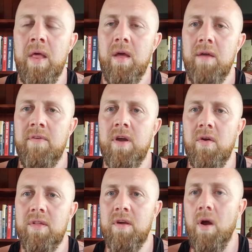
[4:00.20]
if you're
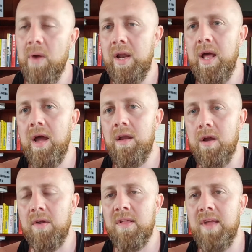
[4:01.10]
going to go in there and you're
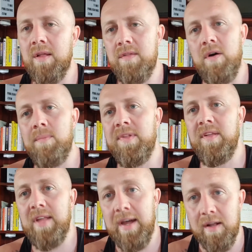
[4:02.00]
going to take the time to
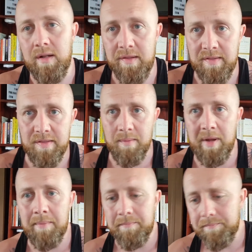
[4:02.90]
sit down and listen to
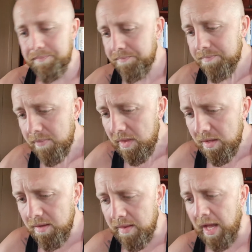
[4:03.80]
me,
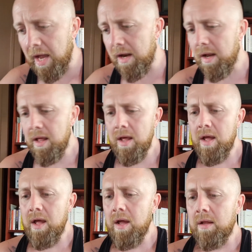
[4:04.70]
then
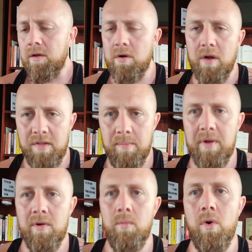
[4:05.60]
you're going to
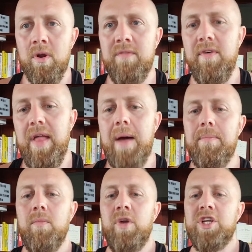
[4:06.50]
be rewarded for that.
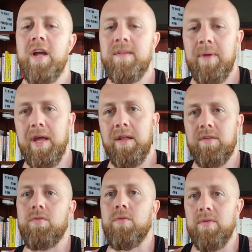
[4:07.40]
Which gets me
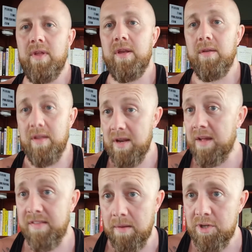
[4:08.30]
into the
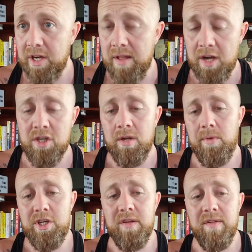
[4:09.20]
next subject, actually,
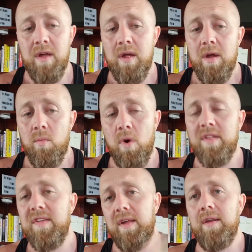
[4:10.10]
which is
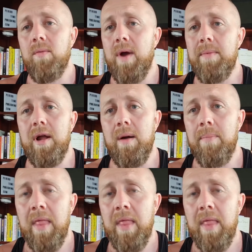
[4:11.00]
what's in the webinar.